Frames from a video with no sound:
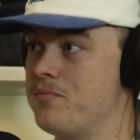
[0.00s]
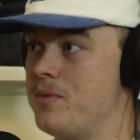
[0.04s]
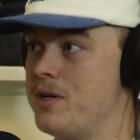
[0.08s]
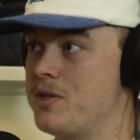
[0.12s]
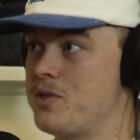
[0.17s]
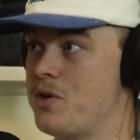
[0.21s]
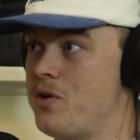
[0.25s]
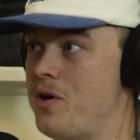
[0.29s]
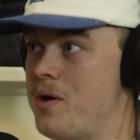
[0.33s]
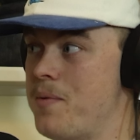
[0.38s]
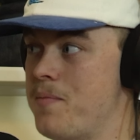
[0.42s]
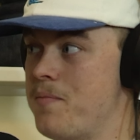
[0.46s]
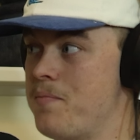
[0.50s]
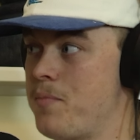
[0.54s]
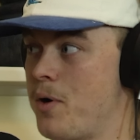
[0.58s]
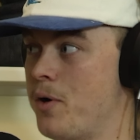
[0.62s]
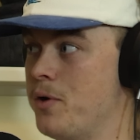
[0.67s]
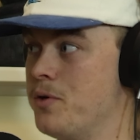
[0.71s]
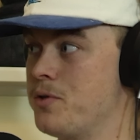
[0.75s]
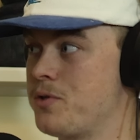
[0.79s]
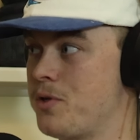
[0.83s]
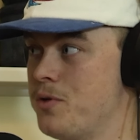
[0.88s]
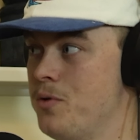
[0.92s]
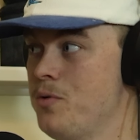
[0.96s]
my time
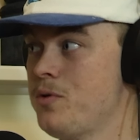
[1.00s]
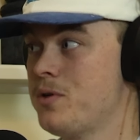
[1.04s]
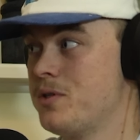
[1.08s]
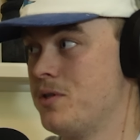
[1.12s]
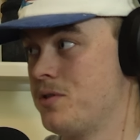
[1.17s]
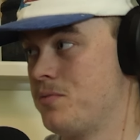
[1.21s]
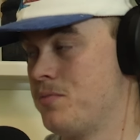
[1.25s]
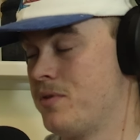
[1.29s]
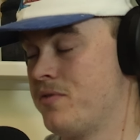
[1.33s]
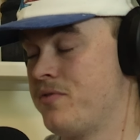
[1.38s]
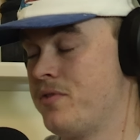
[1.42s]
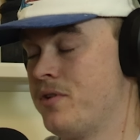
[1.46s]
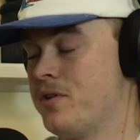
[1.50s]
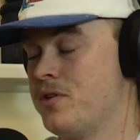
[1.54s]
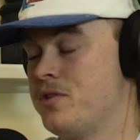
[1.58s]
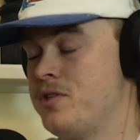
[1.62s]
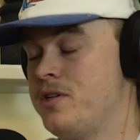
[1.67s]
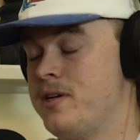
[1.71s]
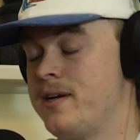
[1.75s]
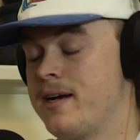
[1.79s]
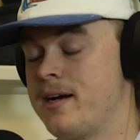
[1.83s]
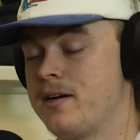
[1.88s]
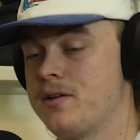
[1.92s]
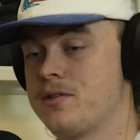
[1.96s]
post-school, because this is my first
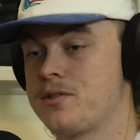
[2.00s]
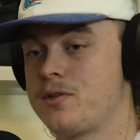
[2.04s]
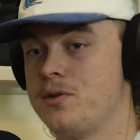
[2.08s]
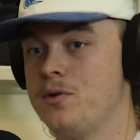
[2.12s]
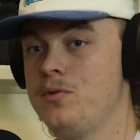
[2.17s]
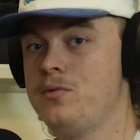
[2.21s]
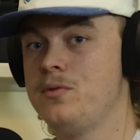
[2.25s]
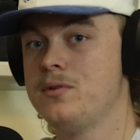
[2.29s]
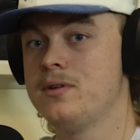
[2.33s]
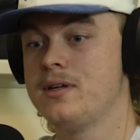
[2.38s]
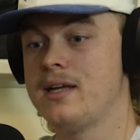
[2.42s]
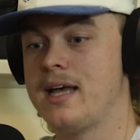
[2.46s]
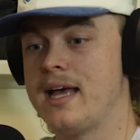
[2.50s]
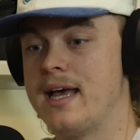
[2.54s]
year out of school.